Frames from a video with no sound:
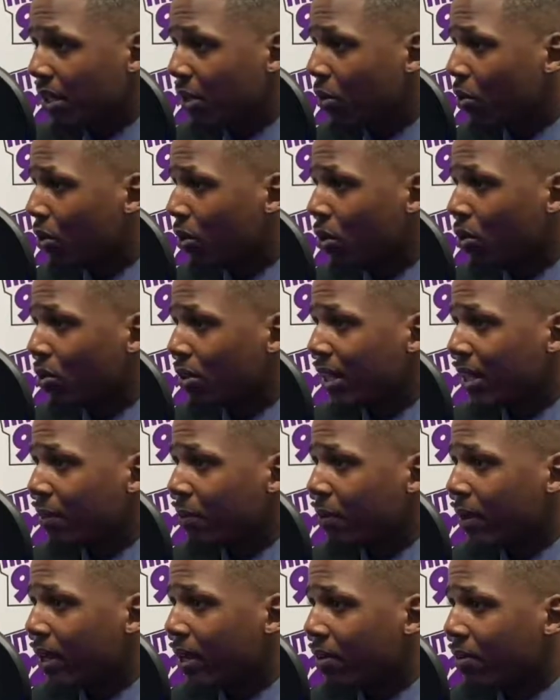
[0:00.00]
along
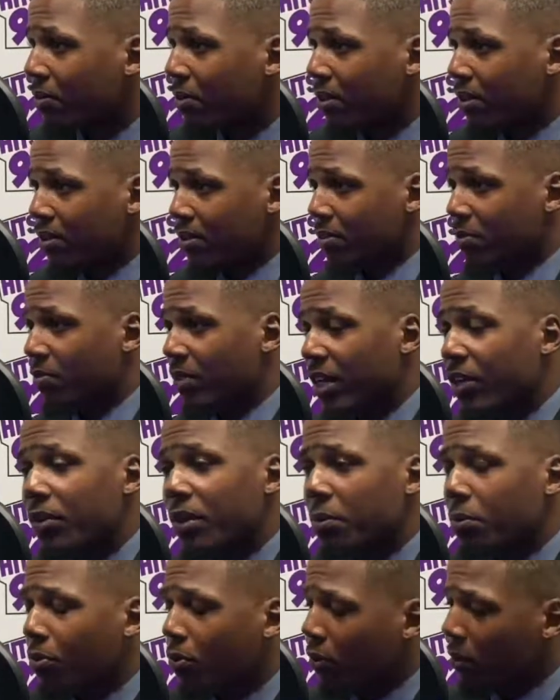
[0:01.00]
that path, because
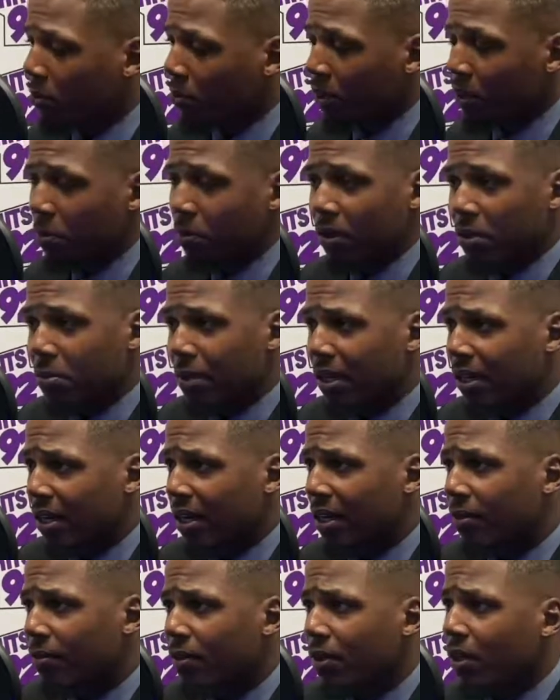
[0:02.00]
very important people in my
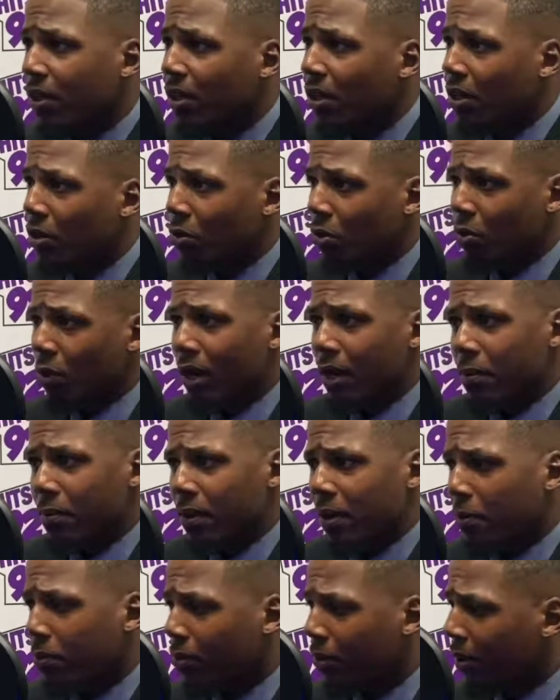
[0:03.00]
life were white
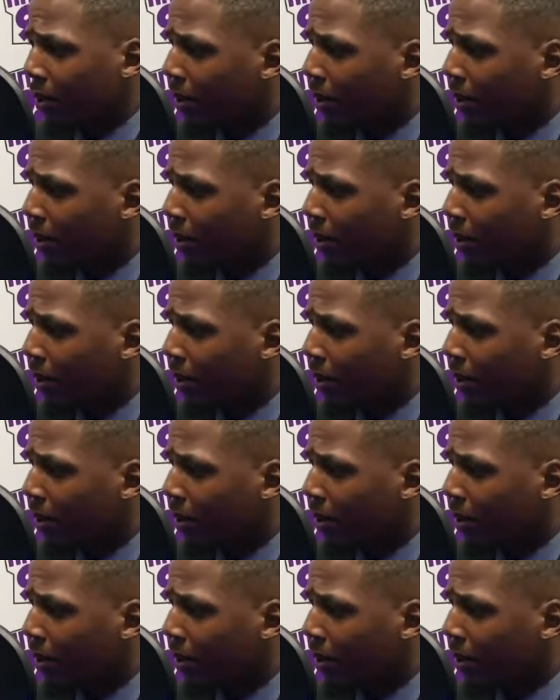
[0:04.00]
people.